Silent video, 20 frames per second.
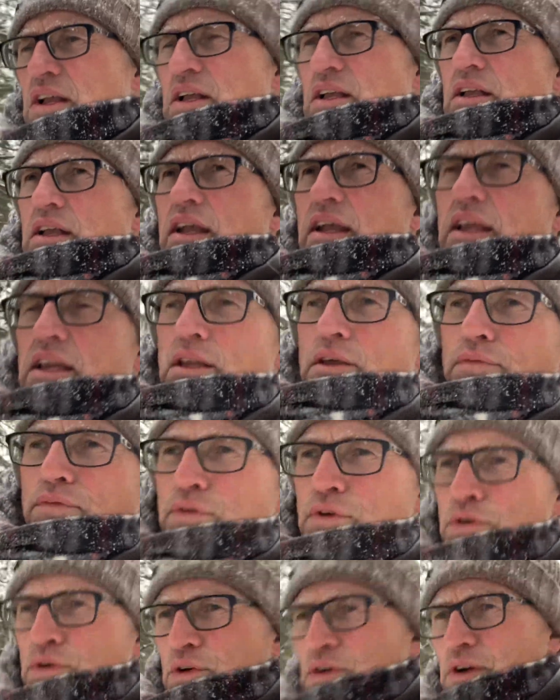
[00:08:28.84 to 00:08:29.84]
And if
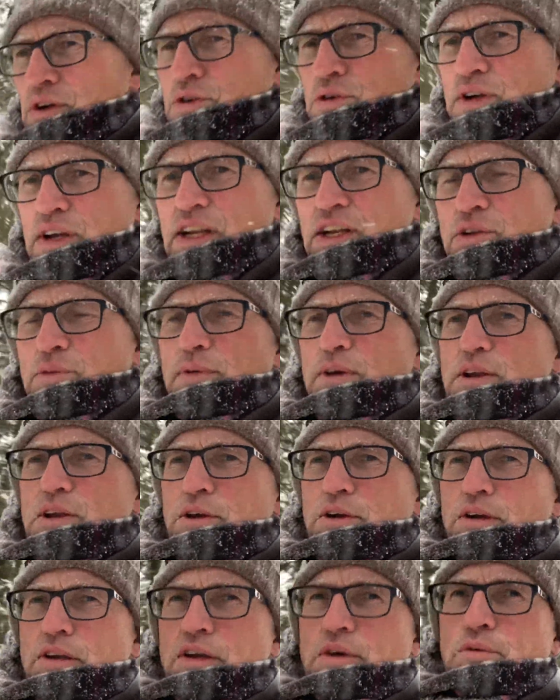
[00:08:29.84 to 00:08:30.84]
you're a
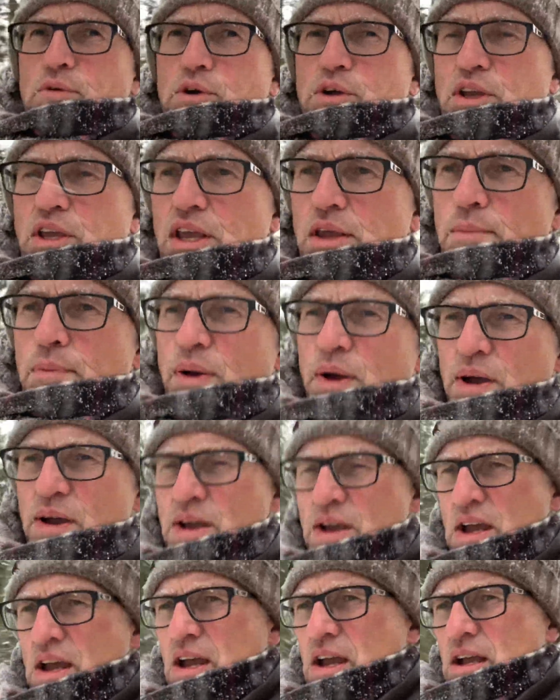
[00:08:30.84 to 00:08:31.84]
transmitter, it will keep
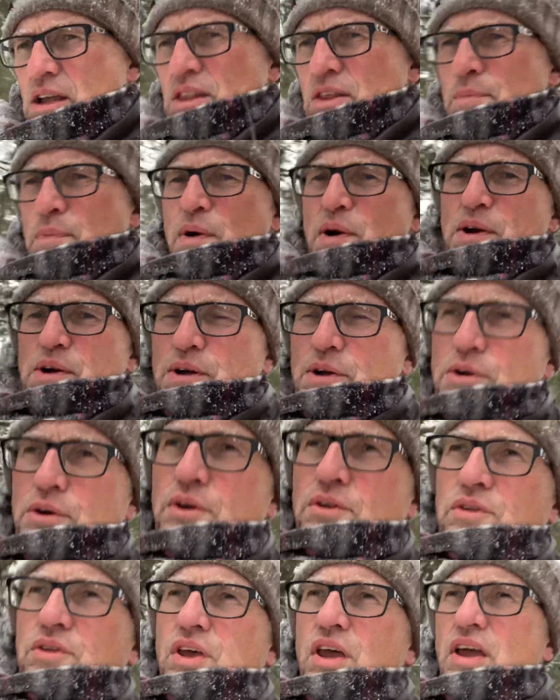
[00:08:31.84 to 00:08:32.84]
the
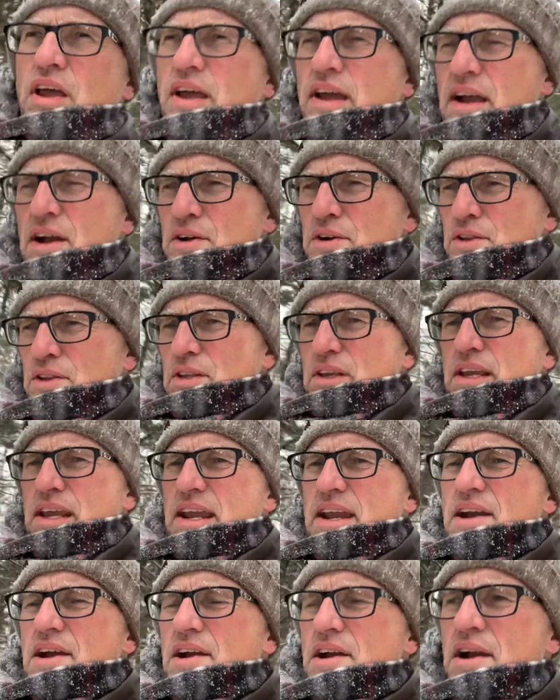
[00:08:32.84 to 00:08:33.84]
particles out of the
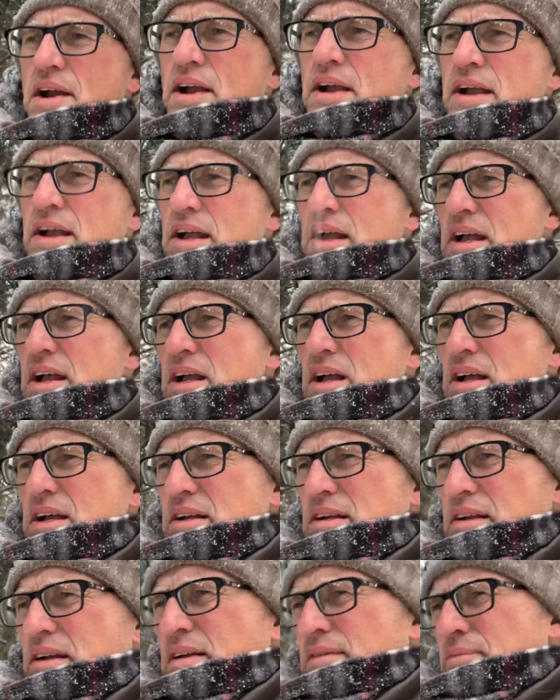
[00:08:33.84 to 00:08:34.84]
air,
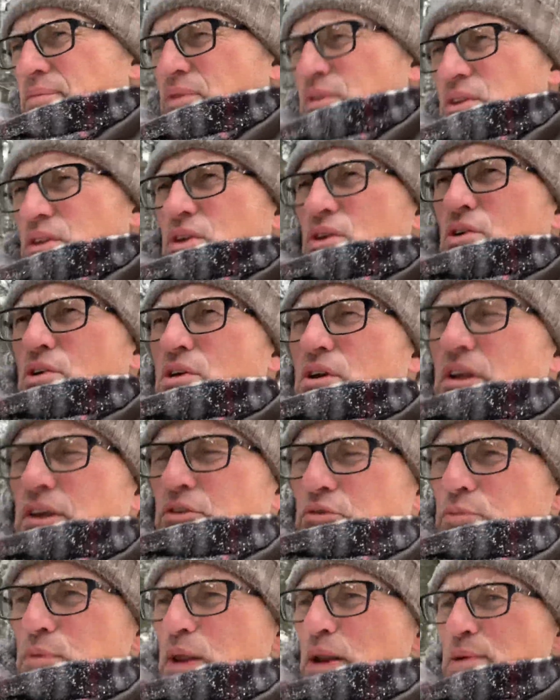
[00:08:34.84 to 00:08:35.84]
or at
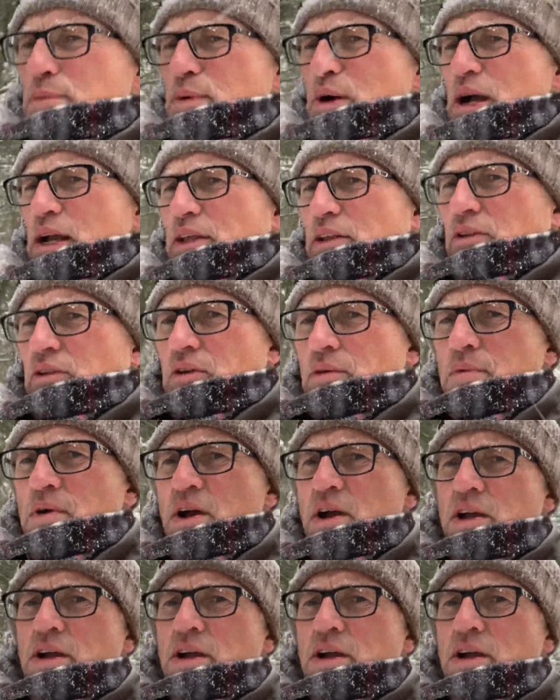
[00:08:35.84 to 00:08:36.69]
least minimize them.